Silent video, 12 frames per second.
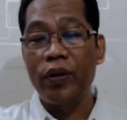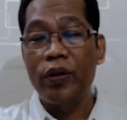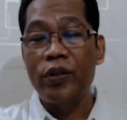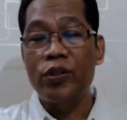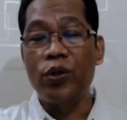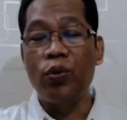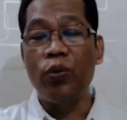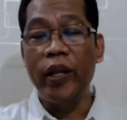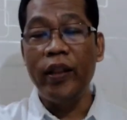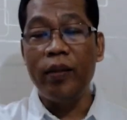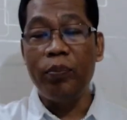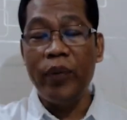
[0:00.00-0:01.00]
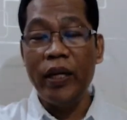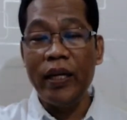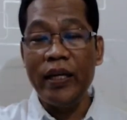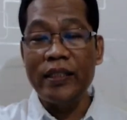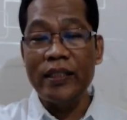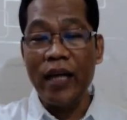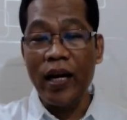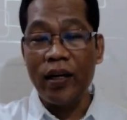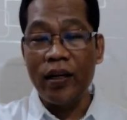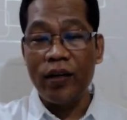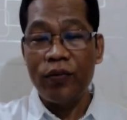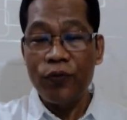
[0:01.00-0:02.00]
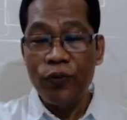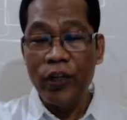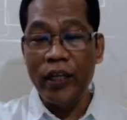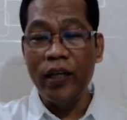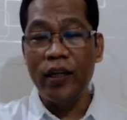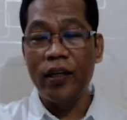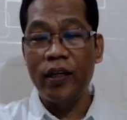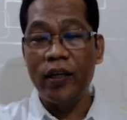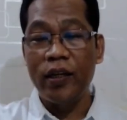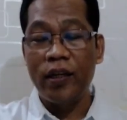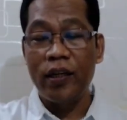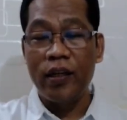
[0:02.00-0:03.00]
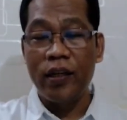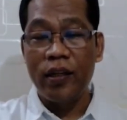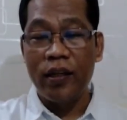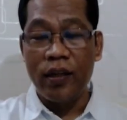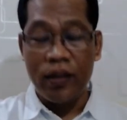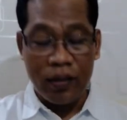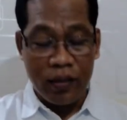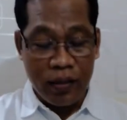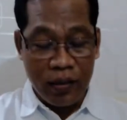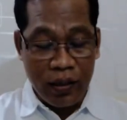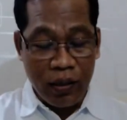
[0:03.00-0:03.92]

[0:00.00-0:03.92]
So when the pit is dug fully, the